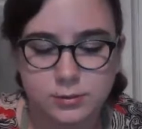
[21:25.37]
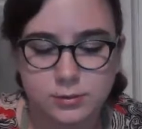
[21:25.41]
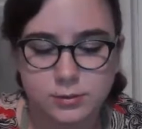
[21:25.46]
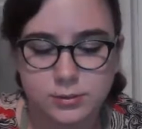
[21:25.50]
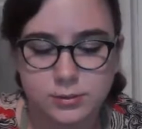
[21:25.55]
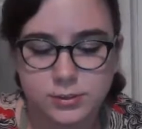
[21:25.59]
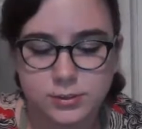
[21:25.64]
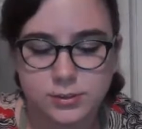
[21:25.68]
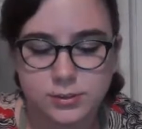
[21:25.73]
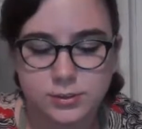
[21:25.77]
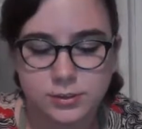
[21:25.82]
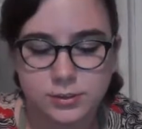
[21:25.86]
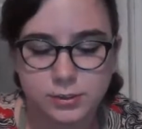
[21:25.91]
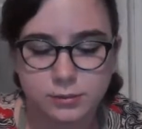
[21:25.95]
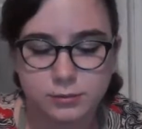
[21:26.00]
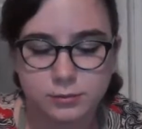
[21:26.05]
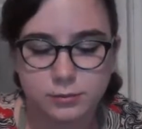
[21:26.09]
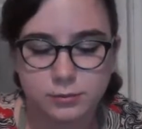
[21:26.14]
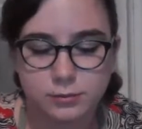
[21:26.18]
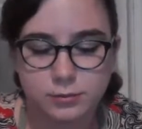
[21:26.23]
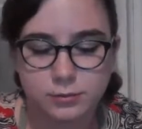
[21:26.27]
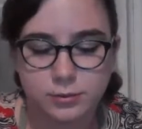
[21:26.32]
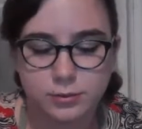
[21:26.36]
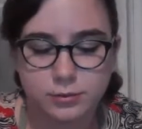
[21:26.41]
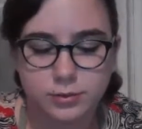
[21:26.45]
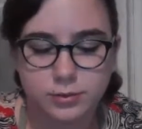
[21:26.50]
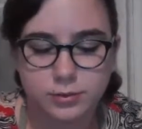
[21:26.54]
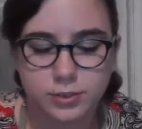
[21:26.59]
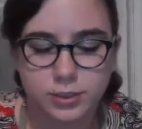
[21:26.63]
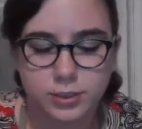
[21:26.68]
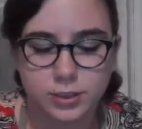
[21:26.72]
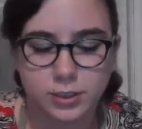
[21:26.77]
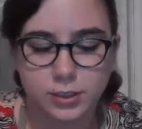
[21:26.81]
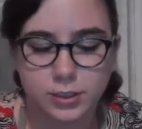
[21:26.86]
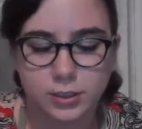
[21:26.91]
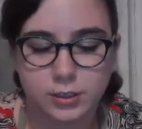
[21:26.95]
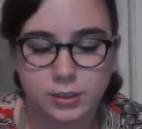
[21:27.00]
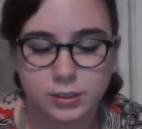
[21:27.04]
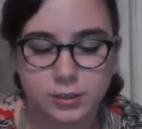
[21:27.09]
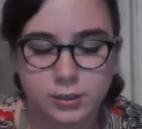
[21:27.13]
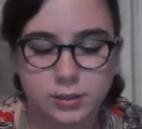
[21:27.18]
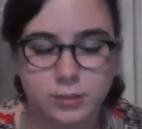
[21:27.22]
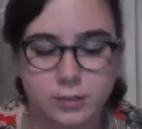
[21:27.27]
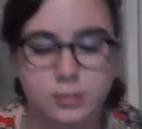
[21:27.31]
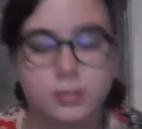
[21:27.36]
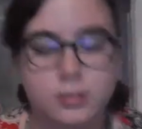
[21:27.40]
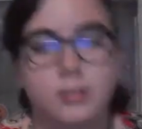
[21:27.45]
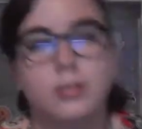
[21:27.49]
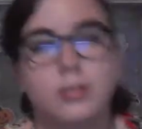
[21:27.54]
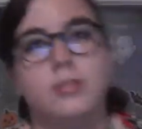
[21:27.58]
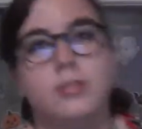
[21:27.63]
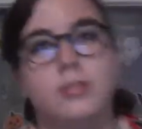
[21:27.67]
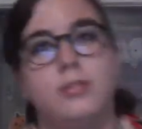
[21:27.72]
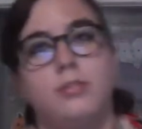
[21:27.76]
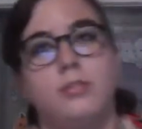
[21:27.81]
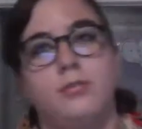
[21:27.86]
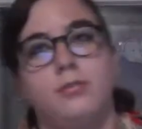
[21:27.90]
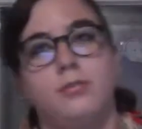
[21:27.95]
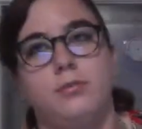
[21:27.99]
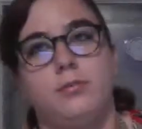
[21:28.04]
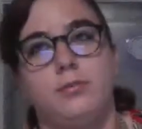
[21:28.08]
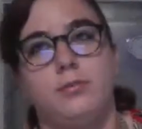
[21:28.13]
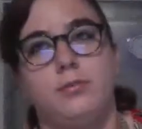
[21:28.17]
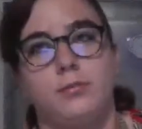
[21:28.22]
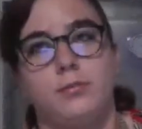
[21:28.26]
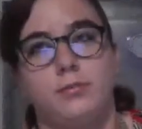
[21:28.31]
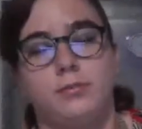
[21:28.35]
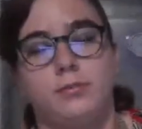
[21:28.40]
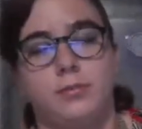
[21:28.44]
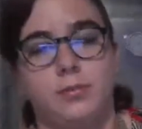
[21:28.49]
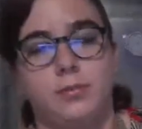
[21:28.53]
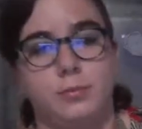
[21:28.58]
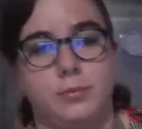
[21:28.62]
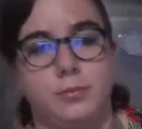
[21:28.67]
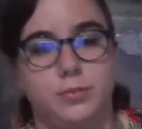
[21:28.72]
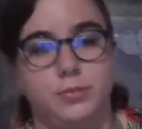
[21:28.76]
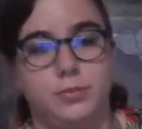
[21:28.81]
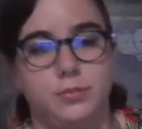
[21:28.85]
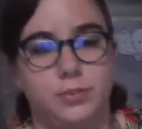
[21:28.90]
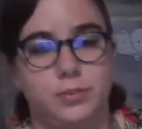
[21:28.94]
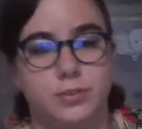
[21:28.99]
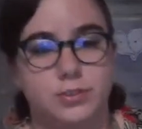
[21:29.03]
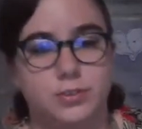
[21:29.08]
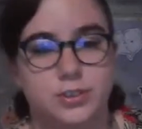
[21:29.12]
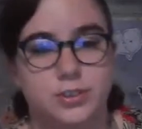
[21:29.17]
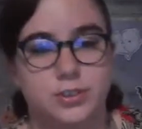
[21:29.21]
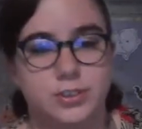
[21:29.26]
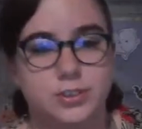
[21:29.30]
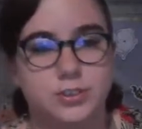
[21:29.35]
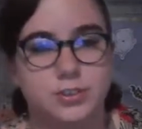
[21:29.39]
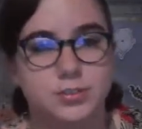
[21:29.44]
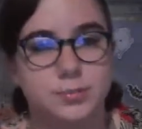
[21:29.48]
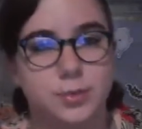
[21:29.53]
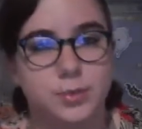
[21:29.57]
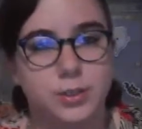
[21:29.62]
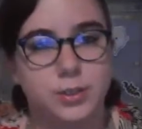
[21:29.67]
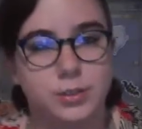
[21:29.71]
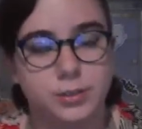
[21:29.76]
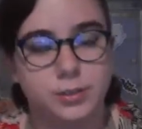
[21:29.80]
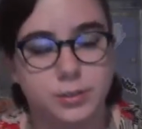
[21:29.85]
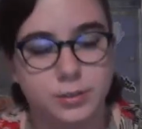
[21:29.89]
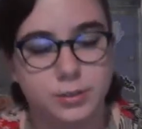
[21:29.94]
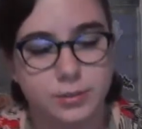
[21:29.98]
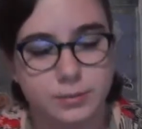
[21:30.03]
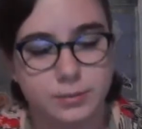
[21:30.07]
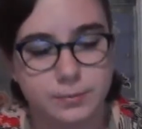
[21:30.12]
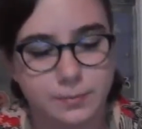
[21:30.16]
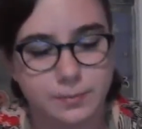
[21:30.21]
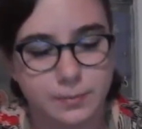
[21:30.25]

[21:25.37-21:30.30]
single crochet, remove your stitch marker,